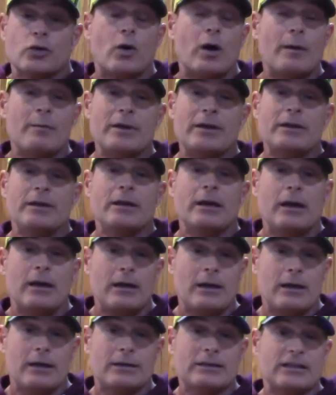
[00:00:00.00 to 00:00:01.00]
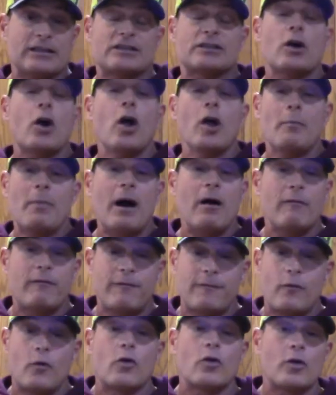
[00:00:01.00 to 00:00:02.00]
I mean, it's all
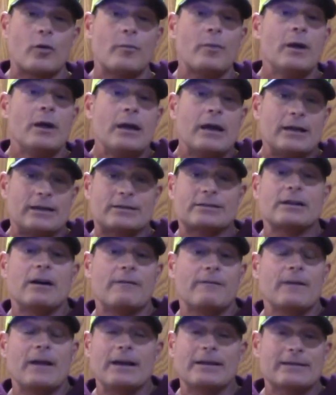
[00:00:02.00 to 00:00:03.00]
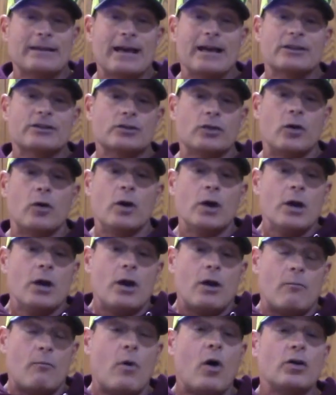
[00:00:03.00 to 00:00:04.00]
about form and stuff like that. So
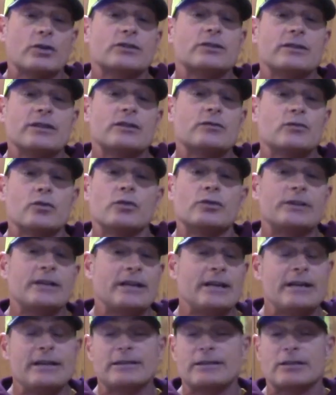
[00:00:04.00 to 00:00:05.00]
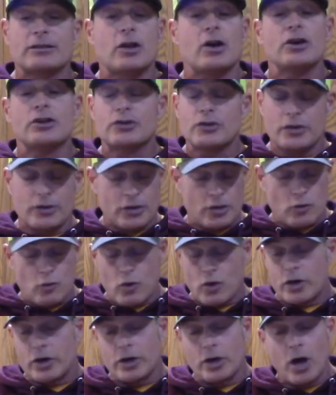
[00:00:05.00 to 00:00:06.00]
most of these routines, as long as you're in there
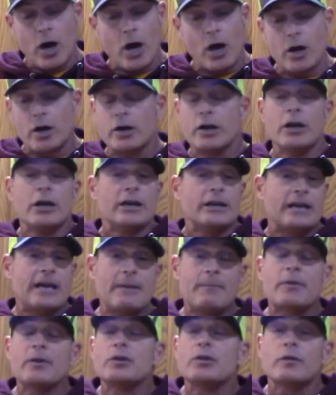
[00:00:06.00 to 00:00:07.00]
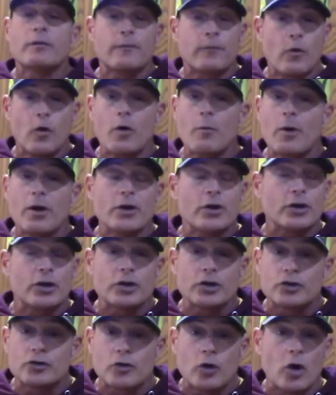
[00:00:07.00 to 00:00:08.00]
working hard, keeping your form under
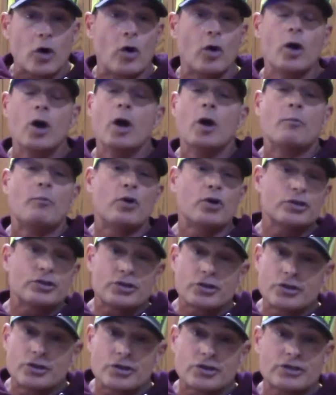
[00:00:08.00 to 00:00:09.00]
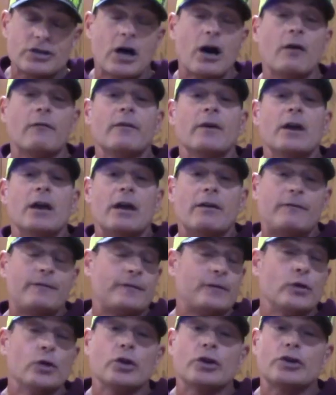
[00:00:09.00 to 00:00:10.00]
control, pushing yourself and
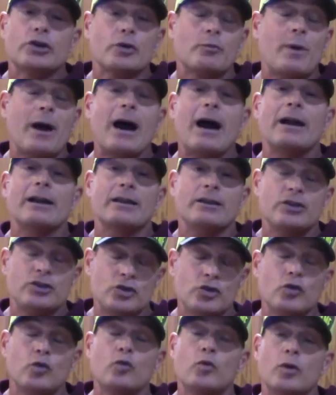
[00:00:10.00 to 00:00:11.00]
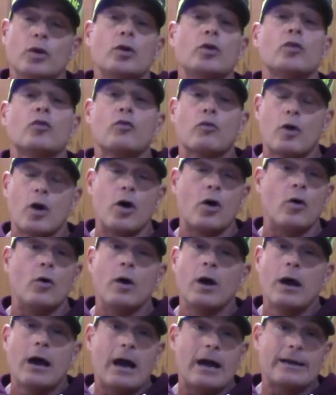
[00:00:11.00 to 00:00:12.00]
fueling your body, you will
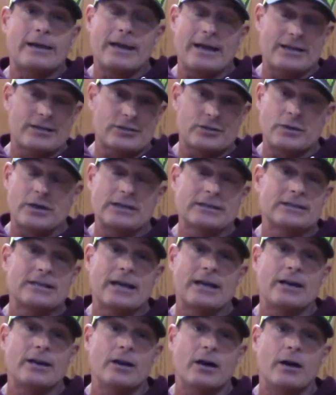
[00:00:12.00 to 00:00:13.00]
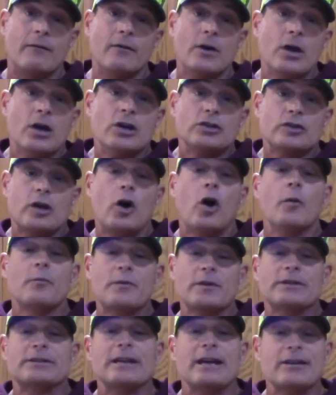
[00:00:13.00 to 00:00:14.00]
grow. I can't stress that enough. So I hope
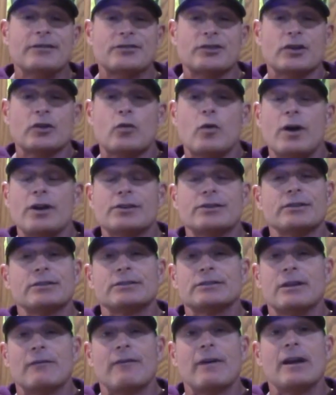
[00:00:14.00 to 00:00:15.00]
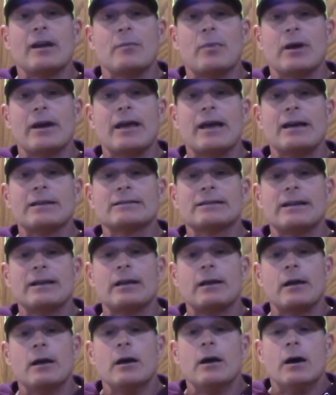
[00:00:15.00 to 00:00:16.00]
this answered your questions. If anybody has
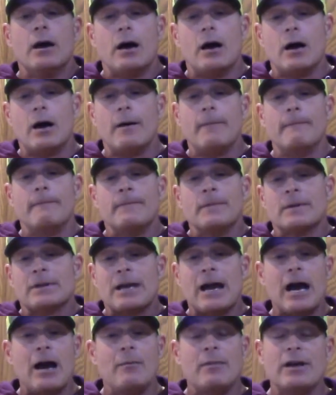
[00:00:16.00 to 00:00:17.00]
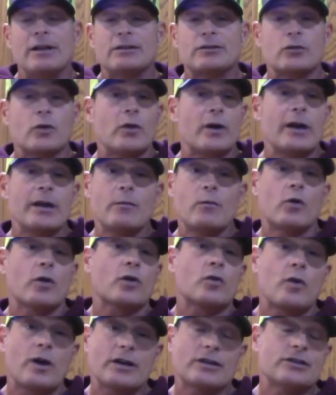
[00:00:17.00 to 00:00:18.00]
any comments or any
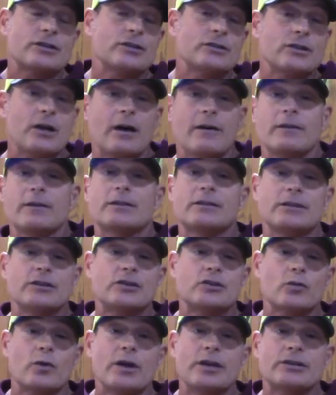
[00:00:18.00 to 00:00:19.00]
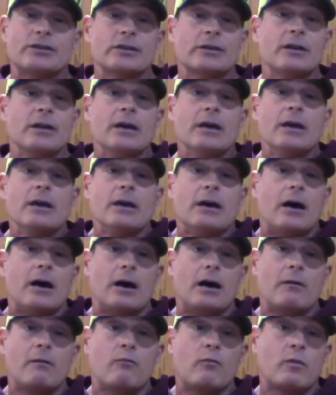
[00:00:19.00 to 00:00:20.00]
more questions on the situation,
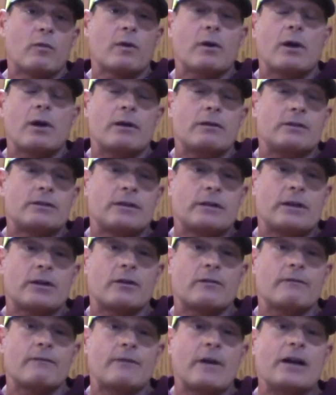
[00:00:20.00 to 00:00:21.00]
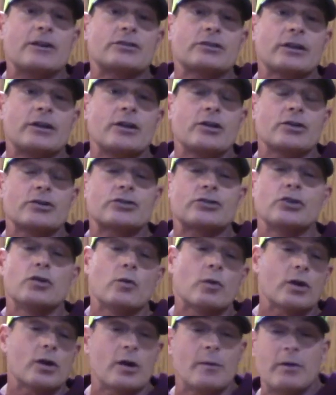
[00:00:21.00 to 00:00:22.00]
eventually here soon
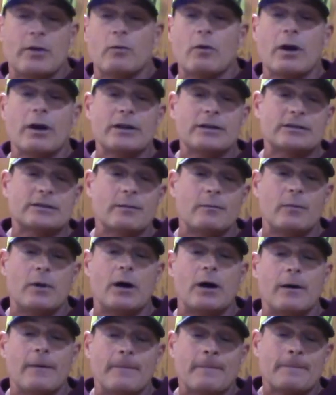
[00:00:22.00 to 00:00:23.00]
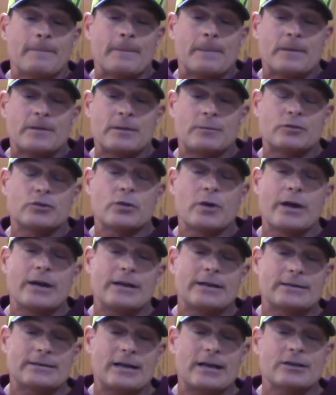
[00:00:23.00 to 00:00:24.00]
we're going to be running some
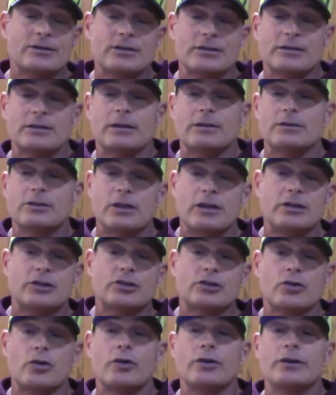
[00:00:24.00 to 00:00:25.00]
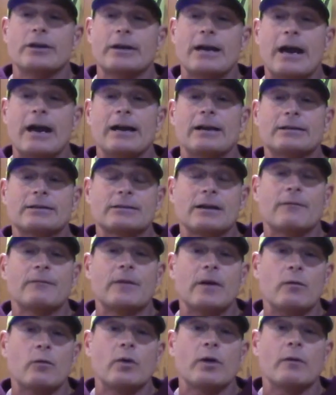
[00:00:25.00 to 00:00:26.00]
training sessions and showing you kind of
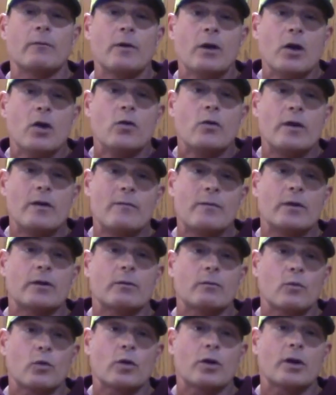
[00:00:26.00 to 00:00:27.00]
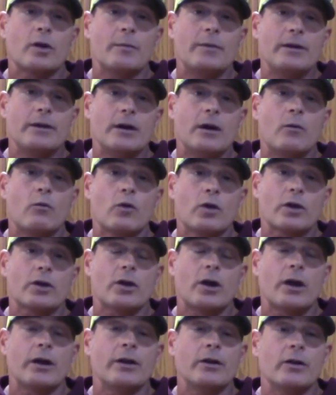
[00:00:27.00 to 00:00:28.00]
stuff that we're going to be
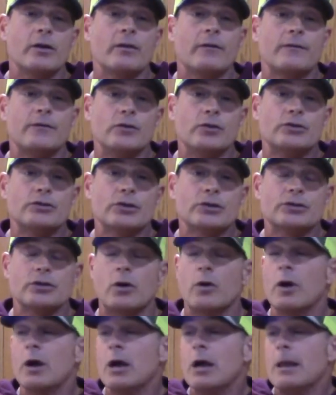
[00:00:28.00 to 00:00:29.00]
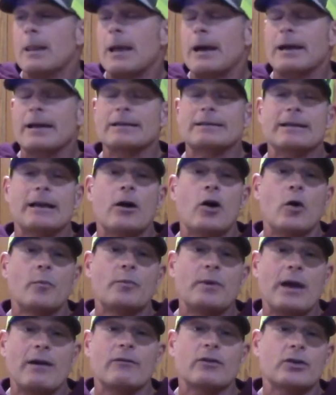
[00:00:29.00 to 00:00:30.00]
working on here in the future. So like I said, I
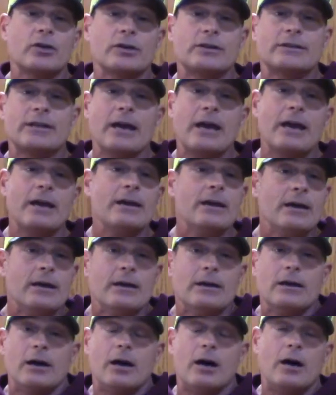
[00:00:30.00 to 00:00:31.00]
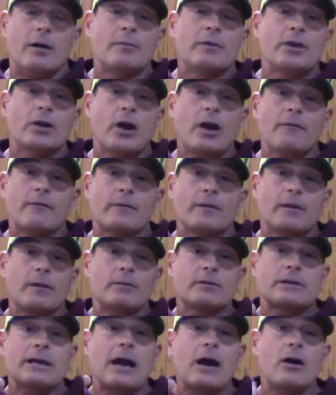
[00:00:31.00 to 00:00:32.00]
hope you have a good day. Get off of
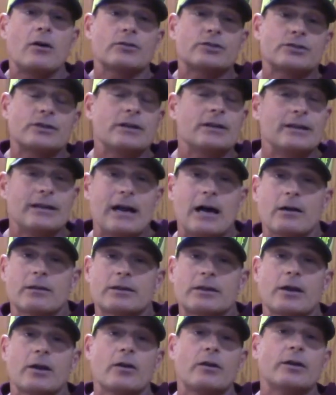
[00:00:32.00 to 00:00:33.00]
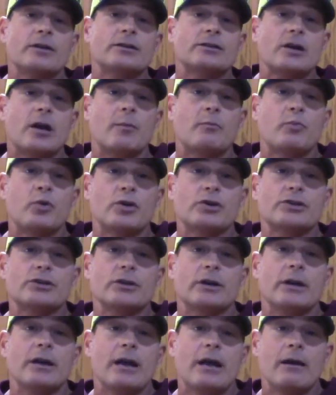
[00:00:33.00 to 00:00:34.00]
the couch and get out there and start
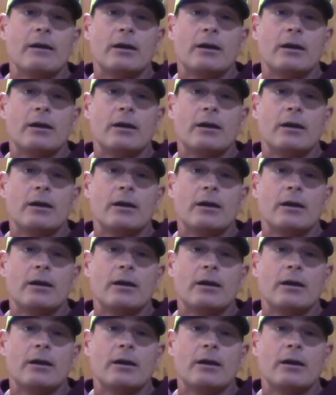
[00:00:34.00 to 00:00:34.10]
pushing it.